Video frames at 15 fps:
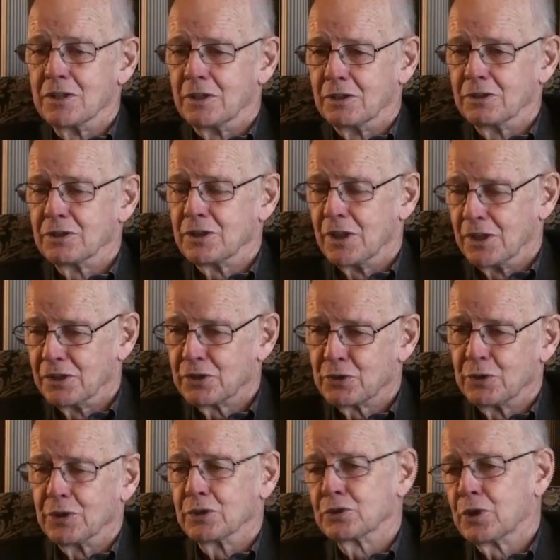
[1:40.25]
theirs. The
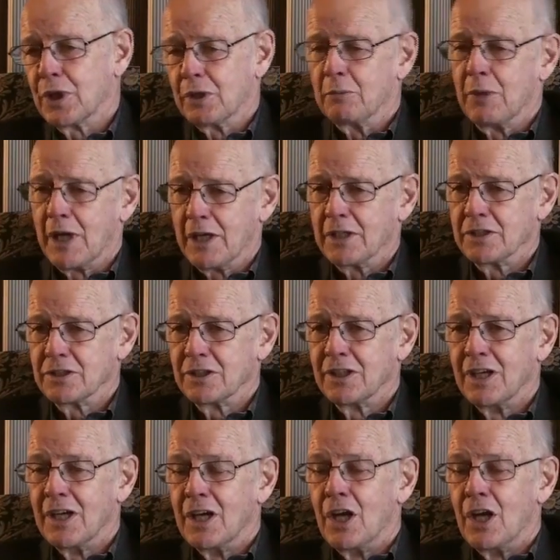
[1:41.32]
industry is trying to manage